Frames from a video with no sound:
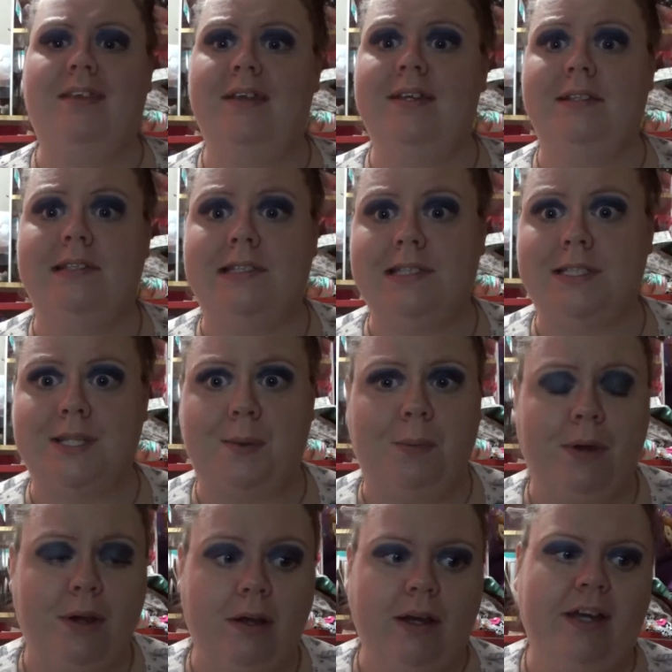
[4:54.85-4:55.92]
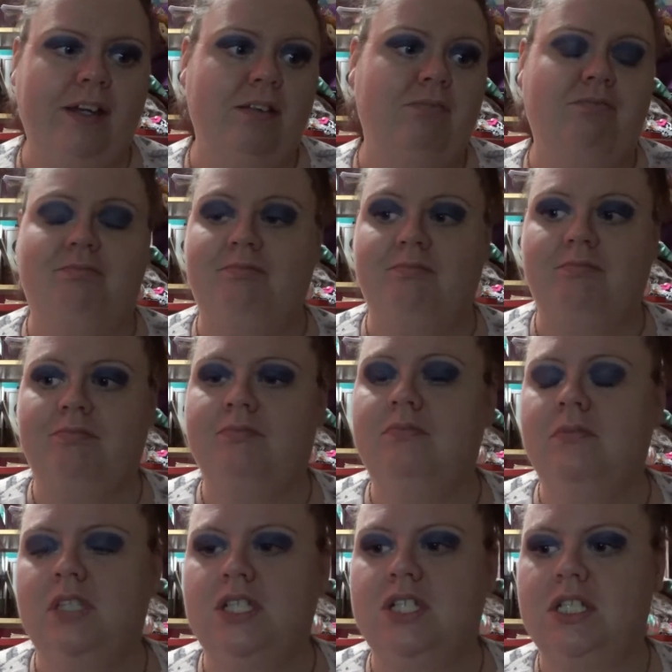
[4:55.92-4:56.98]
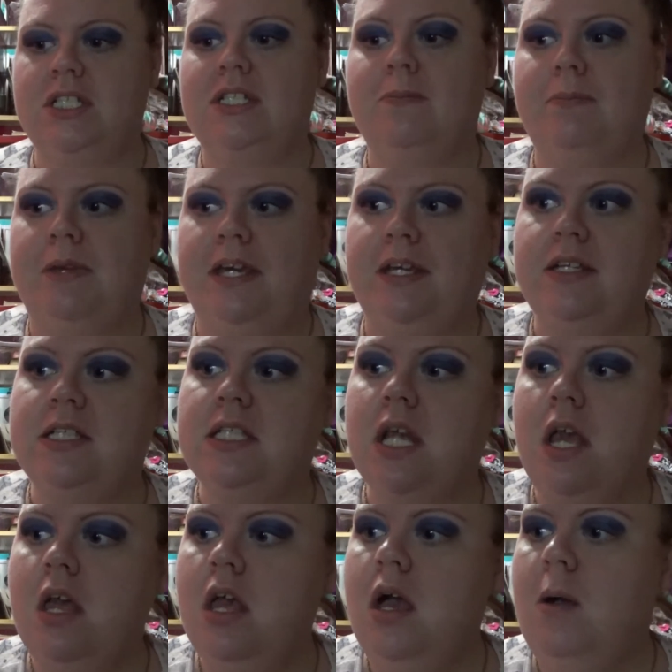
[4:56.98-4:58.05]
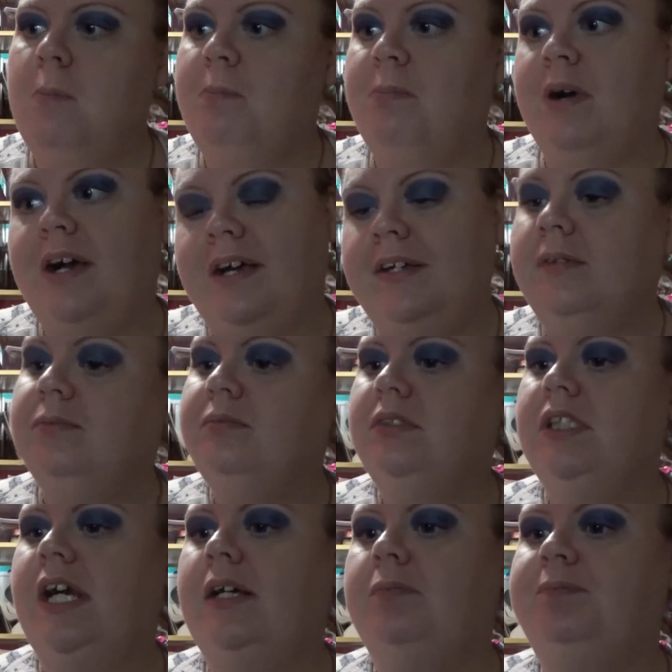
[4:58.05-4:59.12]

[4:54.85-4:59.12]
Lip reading: Because it's so hot, and it's just a mess. But, yeah.